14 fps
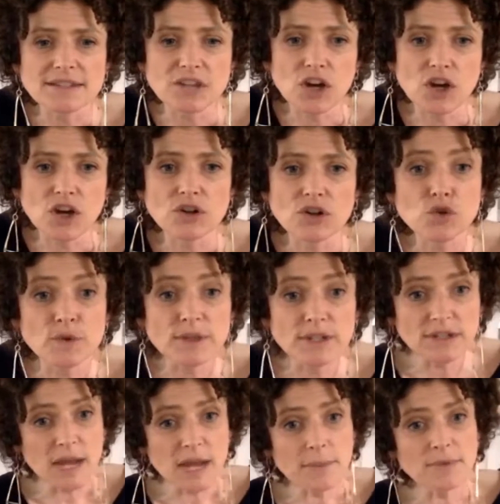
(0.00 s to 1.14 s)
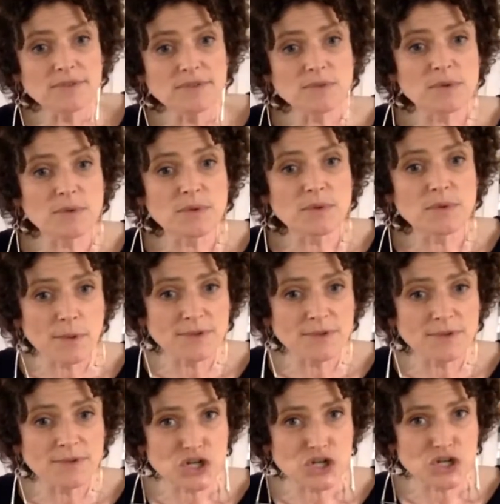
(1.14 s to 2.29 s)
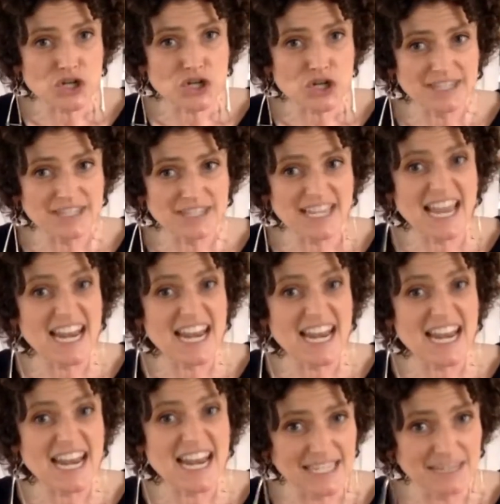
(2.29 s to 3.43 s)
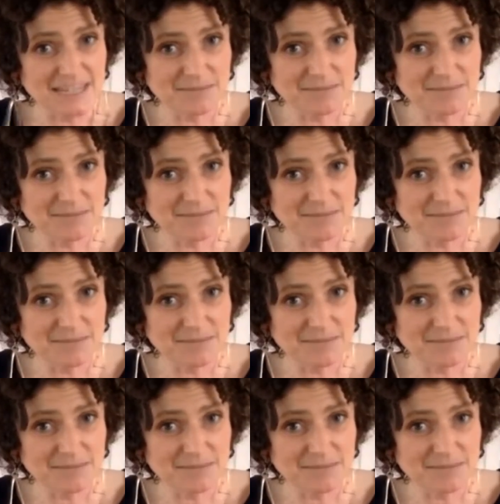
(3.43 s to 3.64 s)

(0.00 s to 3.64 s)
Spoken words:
called grilled apples with Parmesan cheese and honey.